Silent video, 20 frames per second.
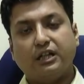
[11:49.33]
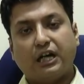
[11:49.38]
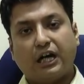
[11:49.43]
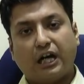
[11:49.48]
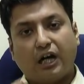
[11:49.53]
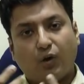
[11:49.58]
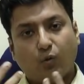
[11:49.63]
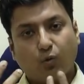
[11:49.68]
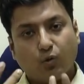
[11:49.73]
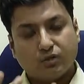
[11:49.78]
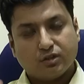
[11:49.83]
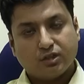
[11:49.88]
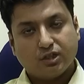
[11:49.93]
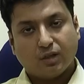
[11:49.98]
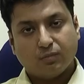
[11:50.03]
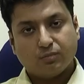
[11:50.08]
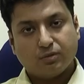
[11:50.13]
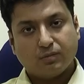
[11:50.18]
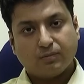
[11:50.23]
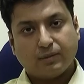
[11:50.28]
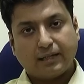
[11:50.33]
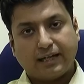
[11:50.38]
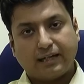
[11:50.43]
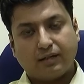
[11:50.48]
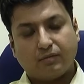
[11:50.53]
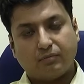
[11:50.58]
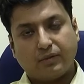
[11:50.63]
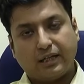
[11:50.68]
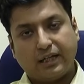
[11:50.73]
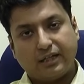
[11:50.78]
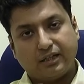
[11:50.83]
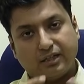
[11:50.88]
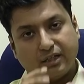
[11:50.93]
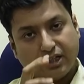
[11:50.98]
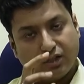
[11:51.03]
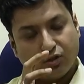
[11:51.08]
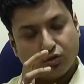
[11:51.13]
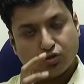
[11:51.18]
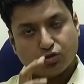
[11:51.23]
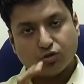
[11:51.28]
How was the double-blind made?
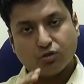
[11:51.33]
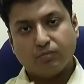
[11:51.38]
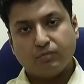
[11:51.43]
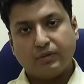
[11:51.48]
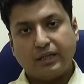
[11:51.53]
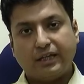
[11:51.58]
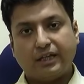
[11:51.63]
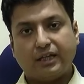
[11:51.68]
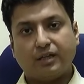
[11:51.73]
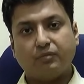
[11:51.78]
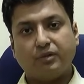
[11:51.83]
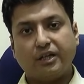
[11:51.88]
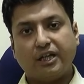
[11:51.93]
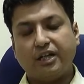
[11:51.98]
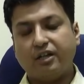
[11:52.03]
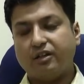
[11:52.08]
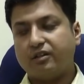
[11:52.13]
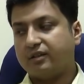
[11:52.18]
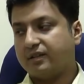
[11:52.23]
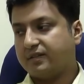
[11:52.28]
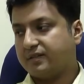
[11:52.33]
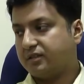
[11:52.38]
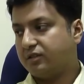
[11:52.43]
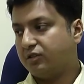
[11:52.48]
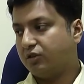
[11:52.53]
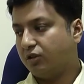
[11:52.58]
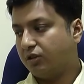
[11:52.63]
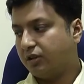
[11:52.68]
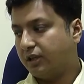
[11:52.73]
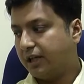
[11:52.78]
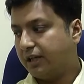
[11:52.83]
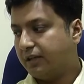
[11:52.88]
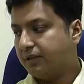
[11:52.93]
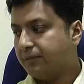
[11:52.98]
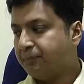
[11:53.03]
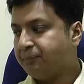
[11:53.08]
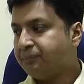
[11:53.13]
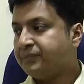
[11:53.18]
You should make him interested on that.